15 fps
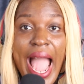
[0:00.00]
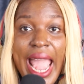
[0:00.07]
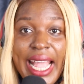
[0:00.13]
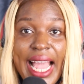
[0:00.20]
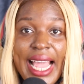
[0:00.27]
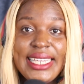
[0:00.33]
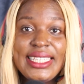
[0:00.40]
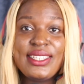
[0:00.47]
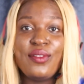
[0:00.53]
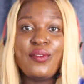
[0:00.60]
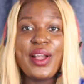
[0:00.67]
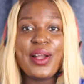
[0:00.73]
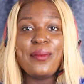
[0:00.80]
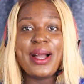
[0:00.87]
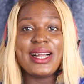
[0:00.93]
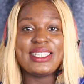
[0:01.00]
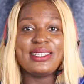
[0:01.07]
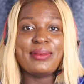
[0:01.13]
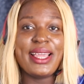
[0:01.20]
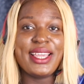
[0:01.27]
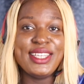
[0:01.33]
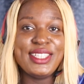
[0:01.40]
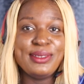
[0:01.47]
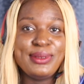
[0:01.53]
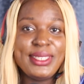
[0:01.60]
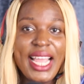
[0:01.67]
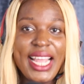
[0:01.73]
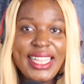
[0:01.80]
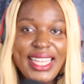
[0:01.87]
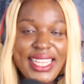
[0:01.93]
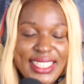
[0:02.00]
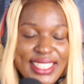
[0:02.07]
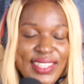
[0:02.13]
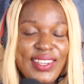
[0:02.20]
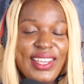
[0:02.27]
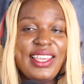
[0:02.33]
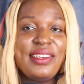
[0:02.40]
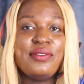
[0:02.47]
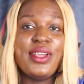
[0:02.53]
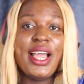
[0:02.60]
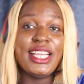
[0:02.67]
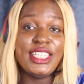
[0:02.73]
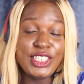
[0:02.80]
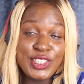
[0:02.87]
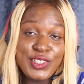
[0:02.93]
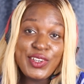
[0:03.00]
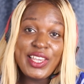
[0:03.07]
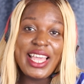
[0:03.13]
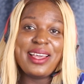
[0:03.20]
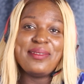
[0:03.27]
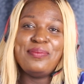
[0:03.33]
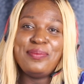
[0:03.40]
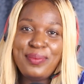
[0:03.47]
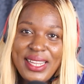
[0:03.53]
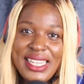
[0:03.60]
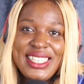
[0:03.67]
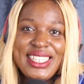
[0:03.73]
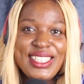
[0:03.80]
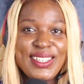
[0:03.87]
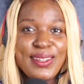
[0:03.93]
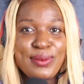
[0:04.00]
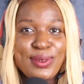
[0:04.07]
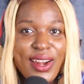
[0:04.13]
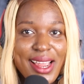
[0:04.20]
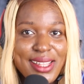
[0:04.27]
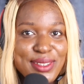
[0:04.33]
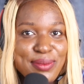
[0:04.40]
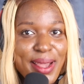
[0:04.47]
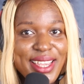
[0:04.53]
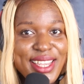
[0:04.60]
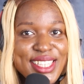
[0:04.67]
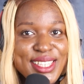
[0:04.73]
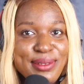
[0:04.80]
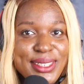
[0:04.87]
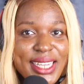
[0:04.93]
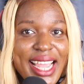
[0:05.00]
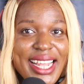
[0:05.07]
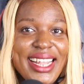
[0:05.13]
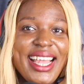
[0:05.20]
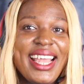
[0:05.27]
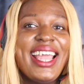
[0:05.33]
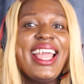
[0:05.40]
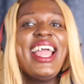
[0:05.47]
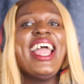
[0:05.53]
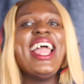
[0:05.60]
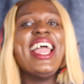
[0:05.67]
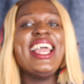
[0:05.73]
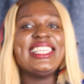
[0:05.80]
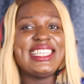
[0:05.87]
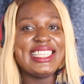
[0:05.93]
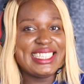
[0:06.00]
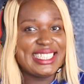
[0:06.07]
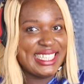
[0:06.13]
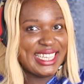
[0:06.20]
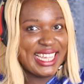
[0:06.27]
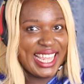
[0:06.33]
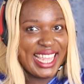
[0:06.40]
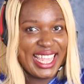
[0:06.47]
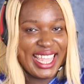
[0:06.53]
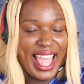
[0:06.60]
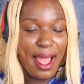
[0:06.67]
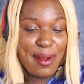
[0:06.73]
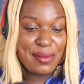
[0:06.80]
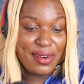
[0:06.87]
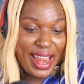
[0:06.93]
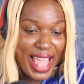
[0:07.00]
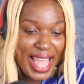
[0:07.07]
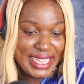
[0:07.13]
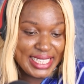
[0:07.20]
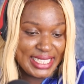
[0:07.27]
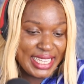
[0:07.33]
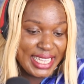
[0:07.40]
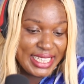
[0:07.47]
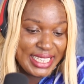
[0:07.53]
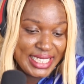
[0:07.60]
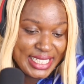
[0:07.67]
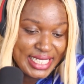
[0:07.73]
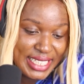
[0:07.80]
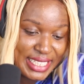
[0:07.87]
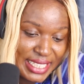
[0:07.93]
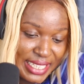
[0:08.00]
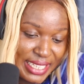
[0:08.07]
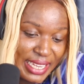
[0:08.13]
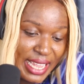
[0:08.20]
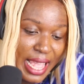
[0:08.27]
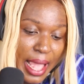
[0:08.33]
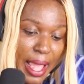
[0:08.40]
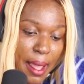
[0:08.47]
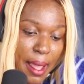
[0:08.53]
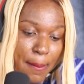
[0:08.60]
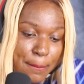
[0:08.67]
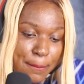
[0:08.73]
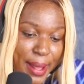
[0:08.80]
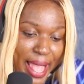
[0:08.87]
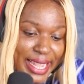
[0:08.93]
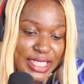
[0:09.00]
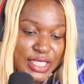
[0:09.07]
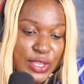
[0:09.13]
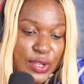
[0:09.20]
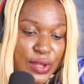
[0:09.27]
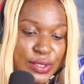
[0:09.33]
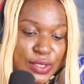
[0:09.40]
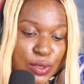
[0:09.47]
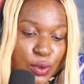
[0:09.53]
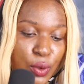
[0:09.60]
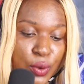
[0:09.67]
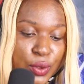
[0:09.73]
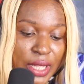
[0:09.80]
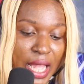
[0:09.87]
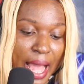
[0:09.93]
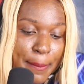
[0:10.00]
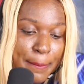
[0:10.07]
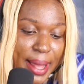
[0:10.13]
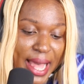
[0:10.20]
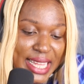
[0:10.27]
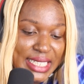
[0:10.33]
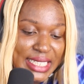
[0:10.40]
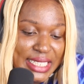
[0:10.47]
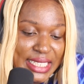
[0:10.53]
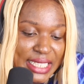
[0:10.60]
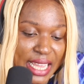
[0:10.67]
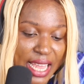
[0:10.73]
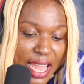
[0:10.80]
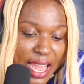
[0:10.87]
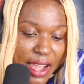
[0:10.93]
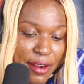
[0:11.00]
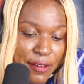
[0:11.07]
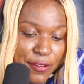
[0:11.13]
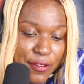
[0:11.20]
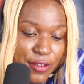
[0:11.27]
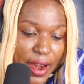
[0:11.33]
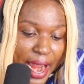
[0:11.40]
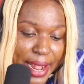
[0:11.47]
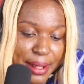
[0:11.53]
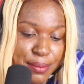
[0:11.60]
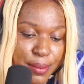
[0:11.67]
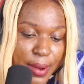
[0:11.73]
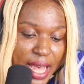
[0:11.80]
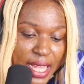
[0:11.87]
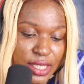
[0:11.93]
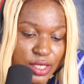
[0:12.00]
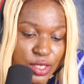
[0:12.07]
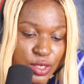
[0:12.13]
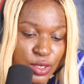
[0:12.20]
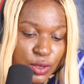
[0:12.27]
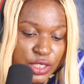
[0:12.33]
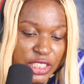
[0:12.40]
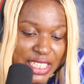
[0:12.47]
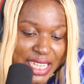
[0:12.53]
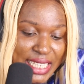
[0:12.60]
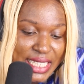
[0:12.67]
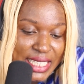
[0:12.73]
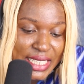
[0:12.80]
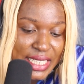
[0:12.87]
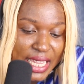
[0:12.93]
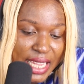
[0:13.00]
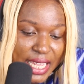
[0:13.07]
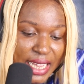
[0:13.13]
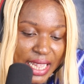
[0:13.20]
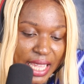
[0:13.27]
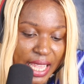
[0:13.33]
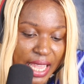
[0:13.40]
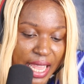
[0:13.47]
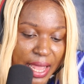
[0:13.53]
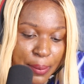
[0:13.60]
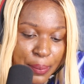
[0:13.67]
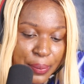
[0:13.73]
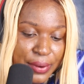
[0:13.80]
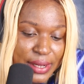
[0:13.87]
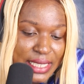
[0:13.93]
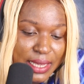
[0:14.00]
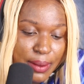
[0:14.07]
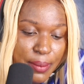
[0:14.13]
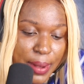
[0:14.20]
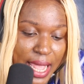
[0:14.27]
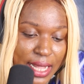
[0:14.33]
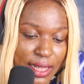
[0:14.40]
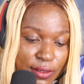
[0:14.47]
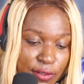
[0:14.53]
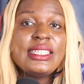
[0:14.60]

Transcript: Hi guys, welcome back to my YouTube channel. So if you are new here, please subscribe to my YouTube channel. So today I'm reacting to my thought on Hamas fried man suggesting imprisonment.